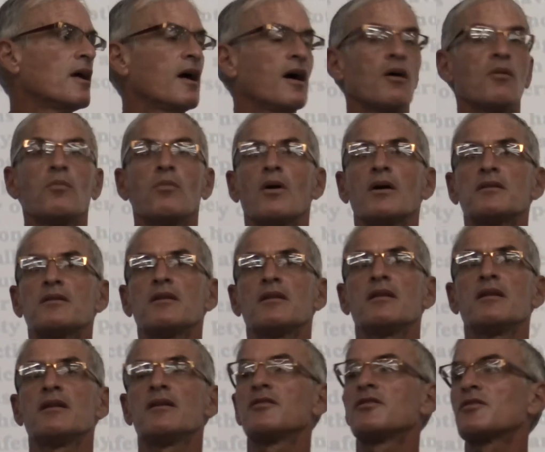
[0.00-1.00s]
And what did
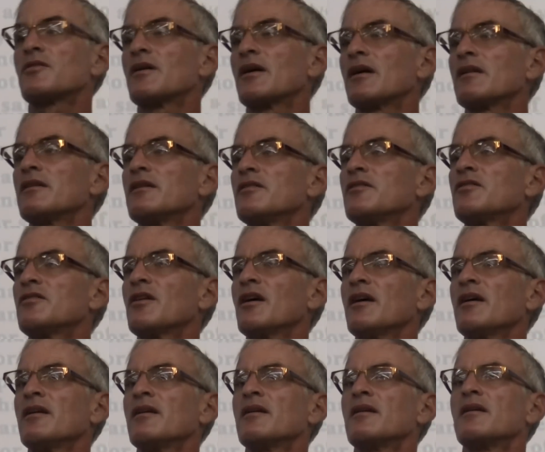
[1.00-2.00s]
the Israelis
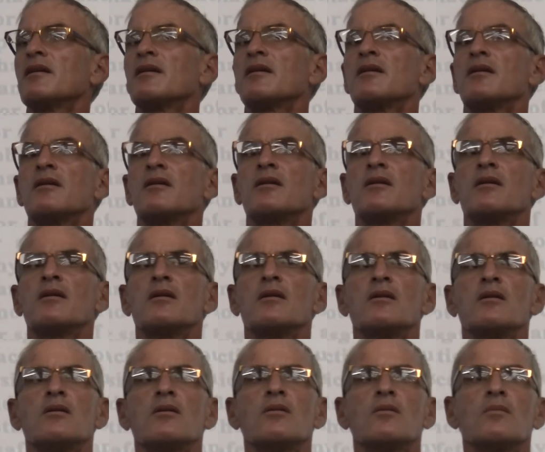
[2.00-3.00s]
say?
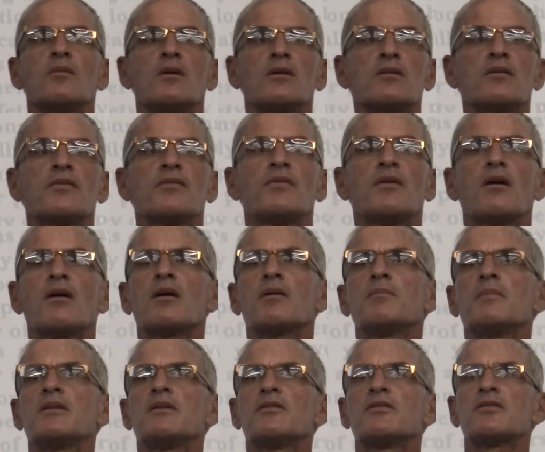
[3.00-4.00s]
Well, the
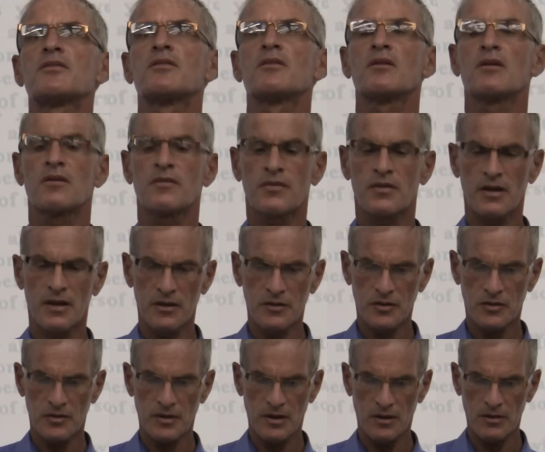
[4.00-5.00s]
foreign minister of
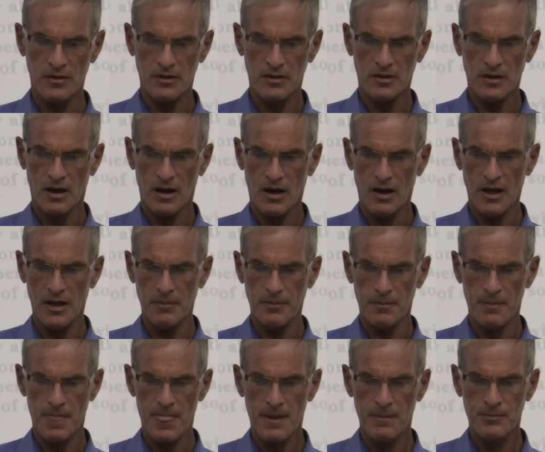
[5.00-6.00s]
Israel at the
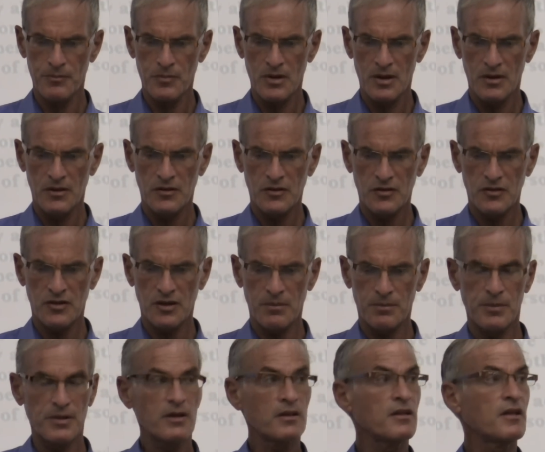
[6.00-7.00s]
time,
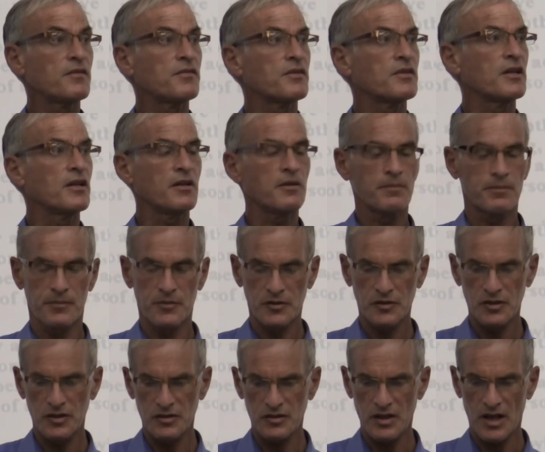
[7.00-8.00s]
Tzipi Livni,
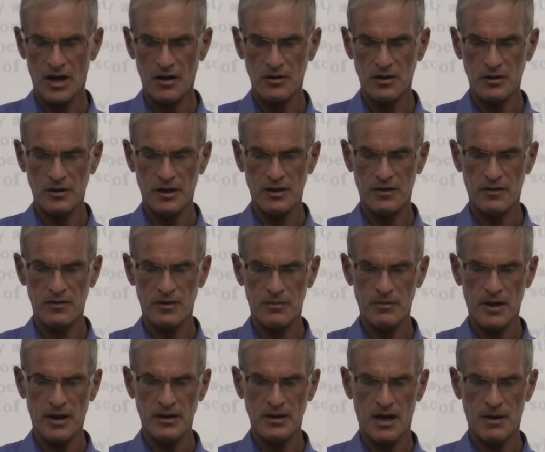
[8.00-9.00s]
she's now the leader of the
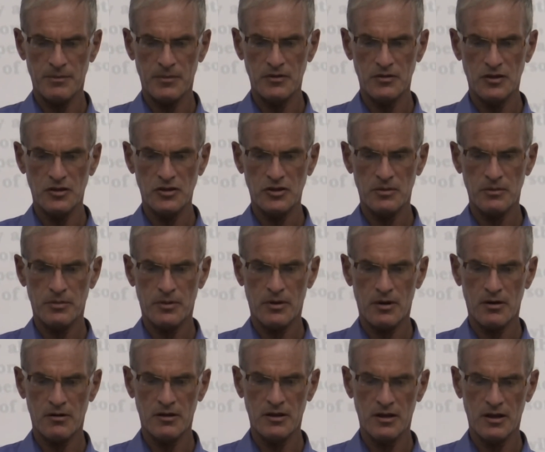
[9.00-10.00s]
main opposition
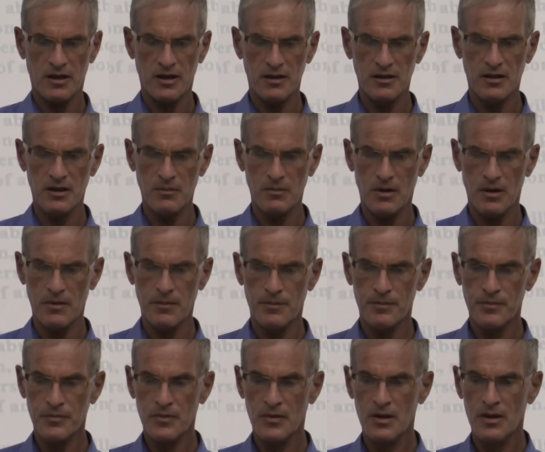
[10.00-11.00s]
party, the Kadima,
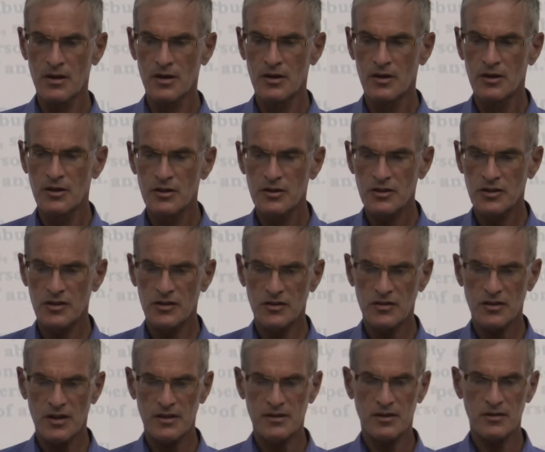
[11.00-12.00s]
she
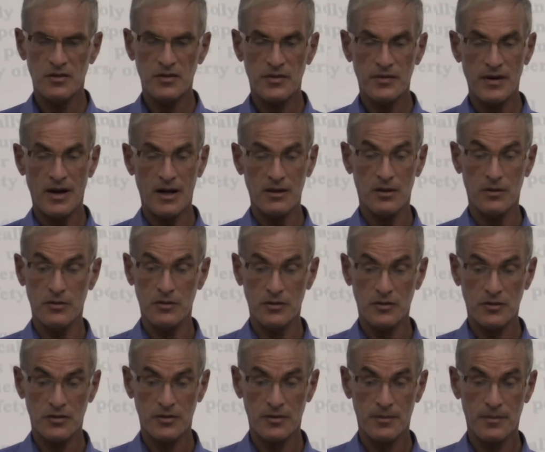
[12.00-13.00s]
said as
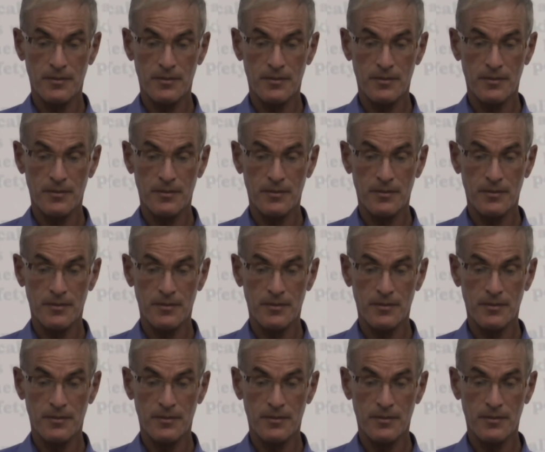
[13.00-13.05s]
follows: